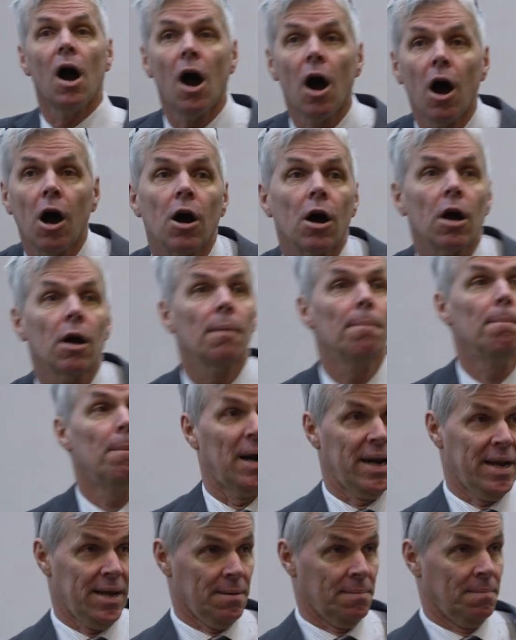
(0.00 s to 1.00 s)
are
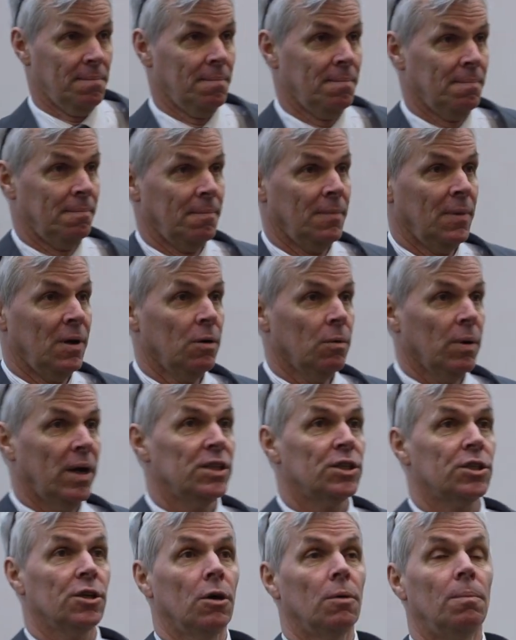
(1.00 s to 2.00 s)
money.
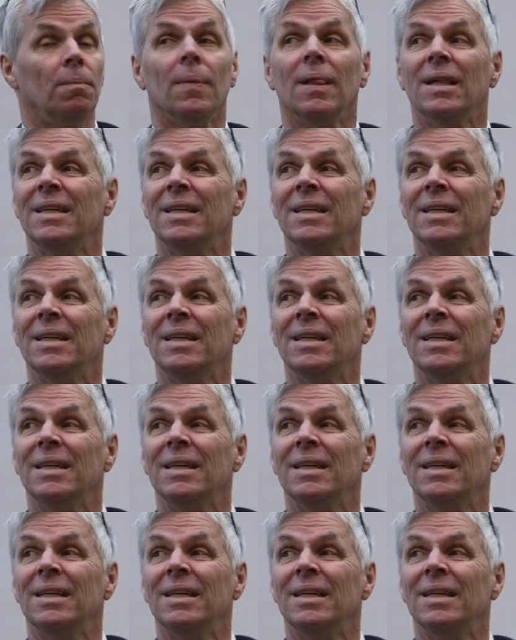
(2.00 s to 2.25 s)
Right? So